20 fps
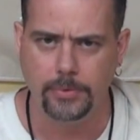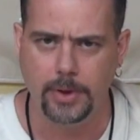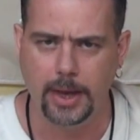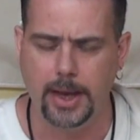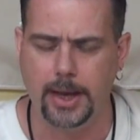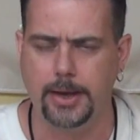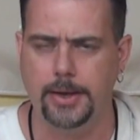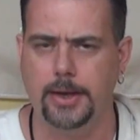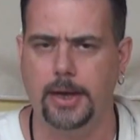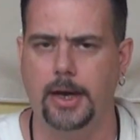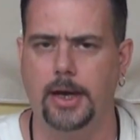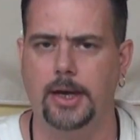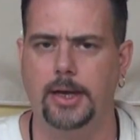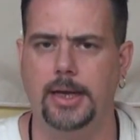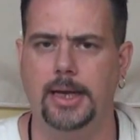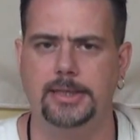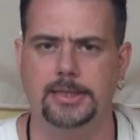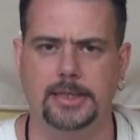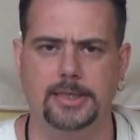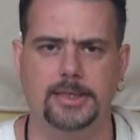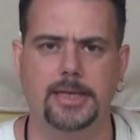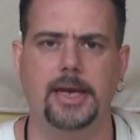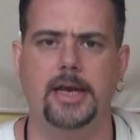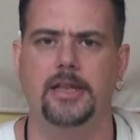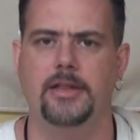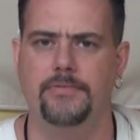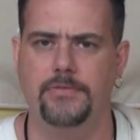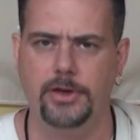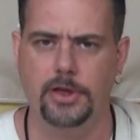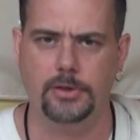And as I said in
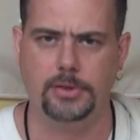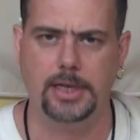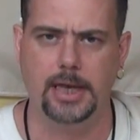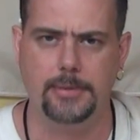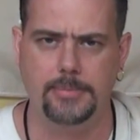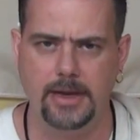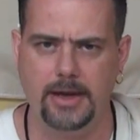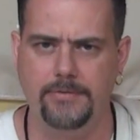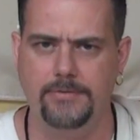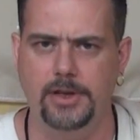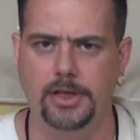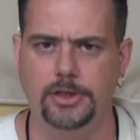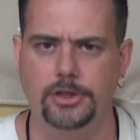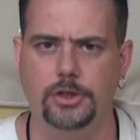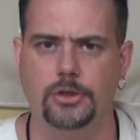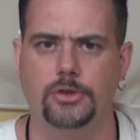the videotaped evidence,